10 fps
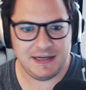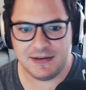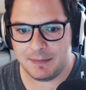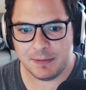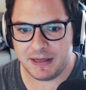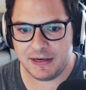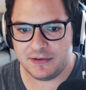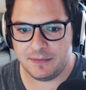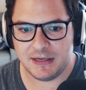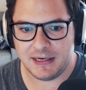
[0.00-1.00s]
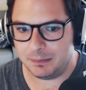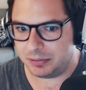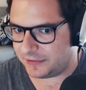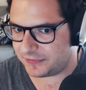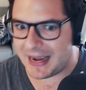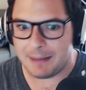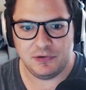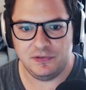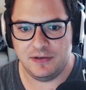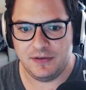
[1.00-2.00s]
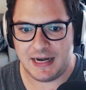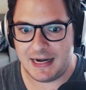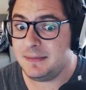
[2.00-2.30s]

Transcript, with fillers: Anytime you're playing something, it plays captions of it.